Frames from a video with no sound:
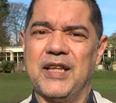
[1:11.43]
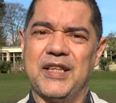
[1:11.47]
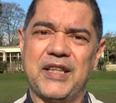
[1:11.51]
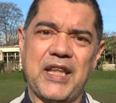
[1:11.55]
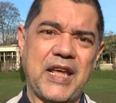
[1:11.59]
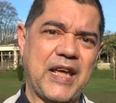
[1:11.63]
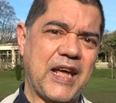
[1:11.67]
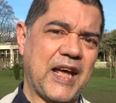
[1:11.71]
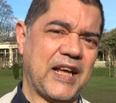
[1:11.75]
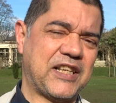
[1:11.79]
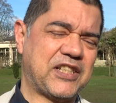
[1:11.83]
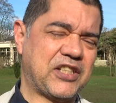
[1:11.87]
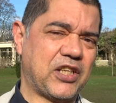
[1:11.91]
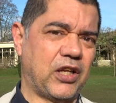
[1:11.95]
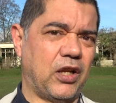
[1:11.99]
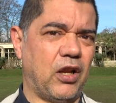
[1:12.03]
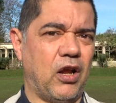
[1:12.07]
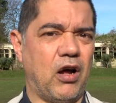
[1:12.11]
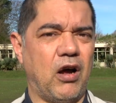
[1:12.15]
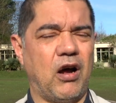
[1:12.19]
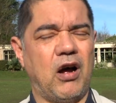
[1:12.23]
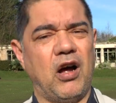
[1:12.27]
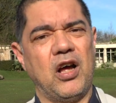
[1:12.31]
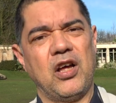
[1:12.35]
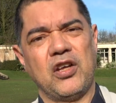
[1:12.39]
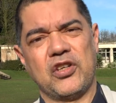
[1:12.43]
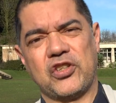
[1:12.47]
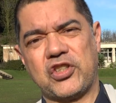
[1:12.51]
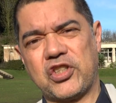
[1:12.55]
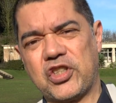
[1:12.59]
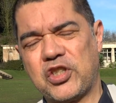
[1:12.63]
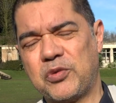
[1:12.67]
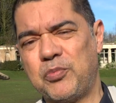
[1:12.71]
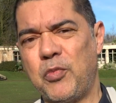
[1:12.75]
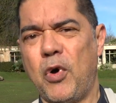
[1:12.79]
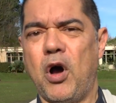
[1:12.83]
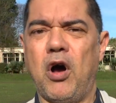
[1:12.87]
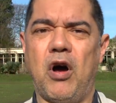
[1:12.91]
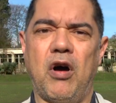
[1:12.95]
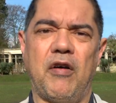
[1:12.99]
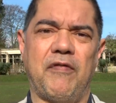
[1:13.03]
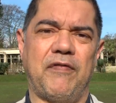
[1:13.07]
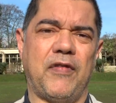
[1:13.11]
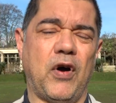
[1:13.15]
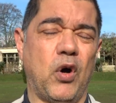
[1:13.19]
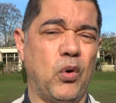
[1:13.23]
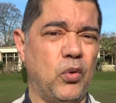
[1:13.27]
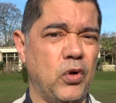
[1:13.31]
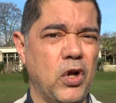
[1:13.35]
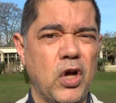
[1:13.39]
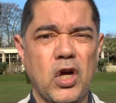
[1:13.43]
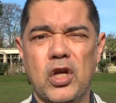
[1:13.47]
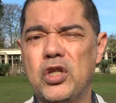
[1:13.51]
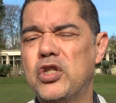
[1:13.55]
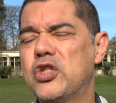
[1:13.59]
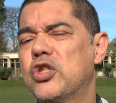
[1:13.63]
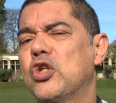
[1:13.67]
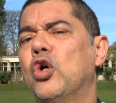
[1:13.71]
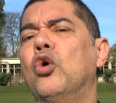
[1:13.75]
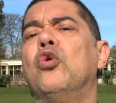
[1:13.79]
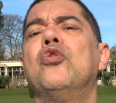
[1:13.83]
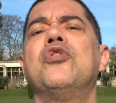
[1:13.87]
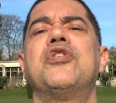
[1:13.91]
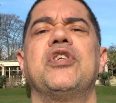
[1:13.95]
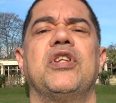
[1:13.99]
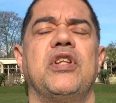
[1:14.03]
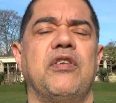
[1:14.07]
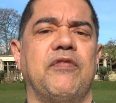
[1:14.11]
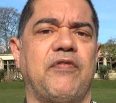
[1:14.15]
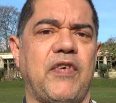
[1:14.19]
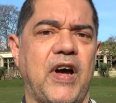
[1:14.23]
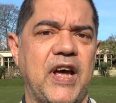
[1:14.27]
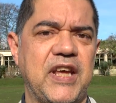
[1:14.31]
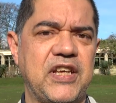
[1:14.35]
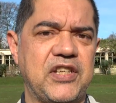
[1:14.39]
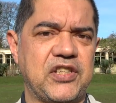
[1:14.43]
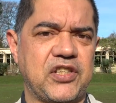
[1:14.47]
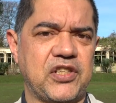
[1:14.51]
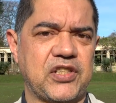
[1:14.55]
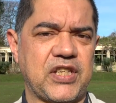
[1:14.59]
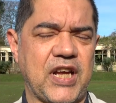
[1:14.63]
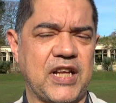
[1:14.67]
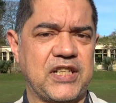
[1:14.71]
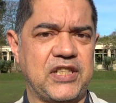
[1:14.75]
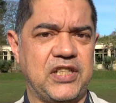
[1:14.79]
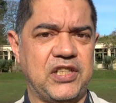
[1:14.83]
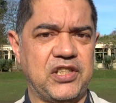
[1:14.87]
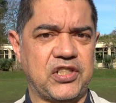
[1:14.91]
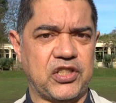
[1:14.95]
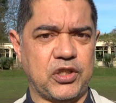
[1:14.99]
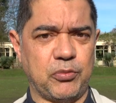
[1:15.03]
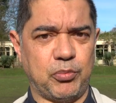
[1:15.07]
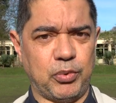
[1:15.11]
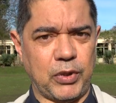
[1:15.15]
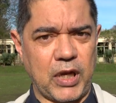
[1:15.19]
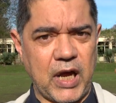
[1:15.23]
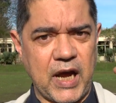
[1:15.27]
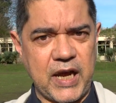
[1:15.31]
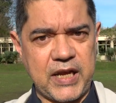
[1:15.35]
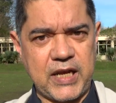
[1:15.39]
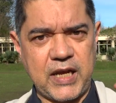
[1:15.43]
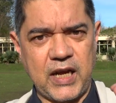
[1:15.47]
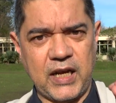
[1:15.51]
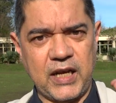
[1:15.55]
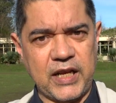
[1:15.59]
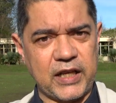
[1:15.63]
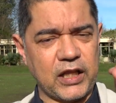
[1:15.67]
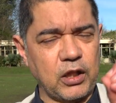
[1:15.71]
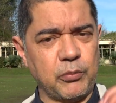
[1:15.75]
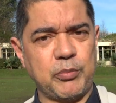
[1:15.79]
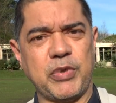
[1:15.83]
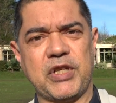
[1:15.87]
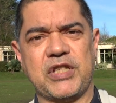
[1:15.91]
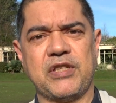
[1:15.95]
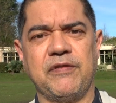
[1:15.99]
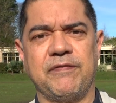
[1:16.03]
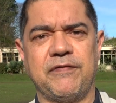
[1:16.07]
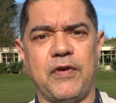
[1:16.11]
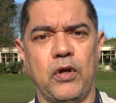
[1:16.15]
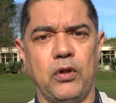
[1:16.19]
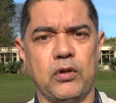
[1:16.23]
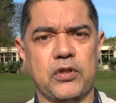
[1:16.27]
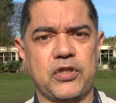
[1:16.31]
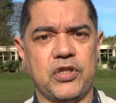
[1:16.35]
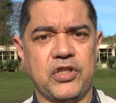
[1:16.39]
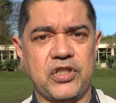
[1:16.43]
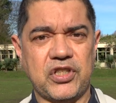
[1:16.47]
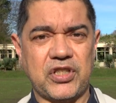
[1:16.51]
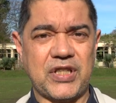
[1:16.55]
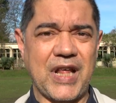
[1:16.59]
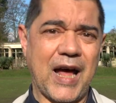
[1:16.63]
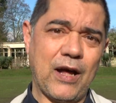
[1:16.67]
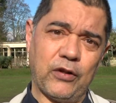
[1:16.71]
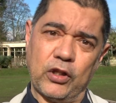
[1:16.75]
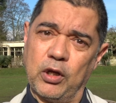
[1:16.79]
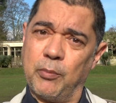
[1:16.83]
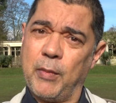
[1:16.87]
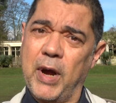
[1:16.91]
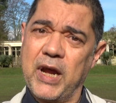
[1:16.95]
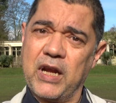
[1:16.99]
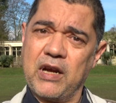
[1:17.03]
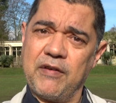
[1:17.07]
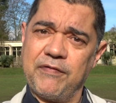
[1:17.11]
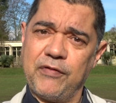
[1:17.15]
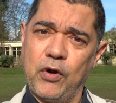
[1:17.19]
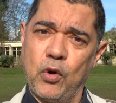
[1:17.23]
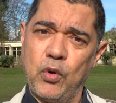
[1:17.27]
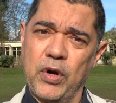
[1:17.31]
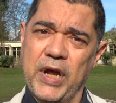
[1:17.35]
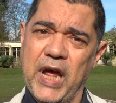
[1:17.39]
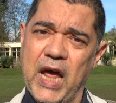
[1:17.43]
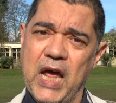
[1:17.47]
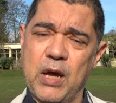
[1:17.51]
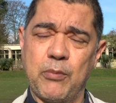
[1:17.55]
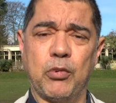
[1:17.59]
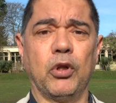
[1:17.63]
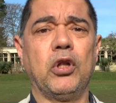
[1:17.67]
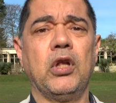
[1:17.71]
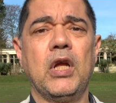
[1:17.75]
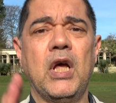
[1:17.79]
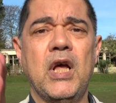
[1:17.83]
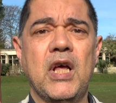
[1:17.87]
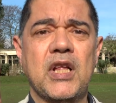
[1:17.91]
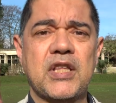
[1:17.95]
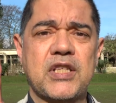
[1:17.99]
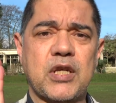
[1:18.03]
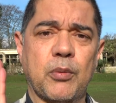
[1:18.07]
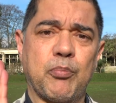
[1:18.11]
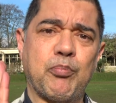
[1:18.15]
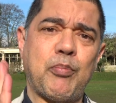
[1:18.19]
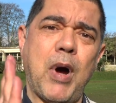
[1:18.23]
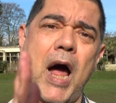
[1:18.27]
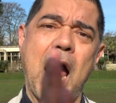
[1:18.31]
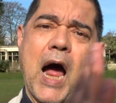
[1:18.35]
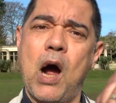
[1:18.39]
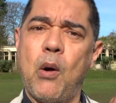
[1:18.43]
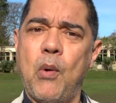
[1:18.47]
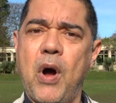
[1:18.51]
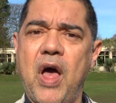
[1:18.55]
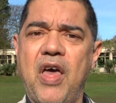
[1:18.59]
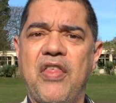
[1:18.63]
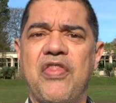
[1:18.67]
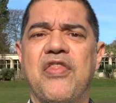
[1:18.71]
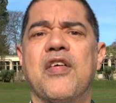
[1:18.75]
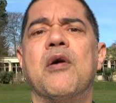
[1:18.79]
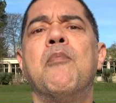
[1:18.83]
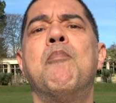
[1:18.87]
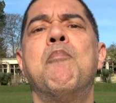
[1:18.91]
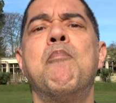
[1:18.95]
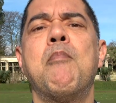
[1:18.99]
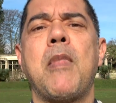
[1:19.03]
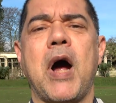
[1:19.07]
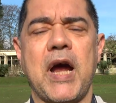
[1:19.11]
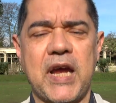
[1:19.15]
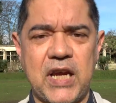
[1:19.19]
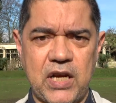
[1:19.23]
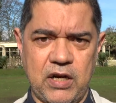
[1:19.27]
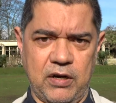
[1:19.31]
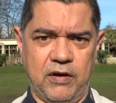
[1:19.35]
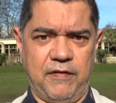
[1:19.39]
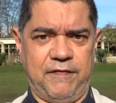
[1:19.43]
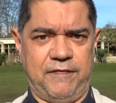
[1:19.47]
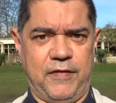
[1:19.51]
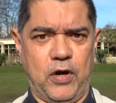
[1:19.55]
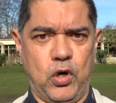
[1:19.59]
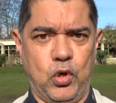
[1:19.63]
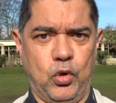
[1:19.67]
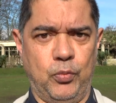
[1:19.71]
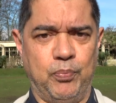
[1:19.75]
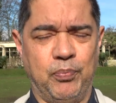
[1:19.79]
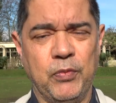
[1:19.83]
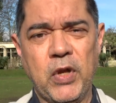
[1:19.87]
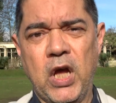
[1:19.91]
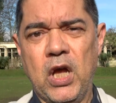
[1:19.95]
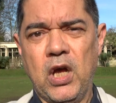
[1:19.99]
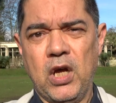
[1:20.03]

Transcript: DSLR, smartphone, tons of devices actually supply a little bit of voltage down the microphone cable to power the microphone.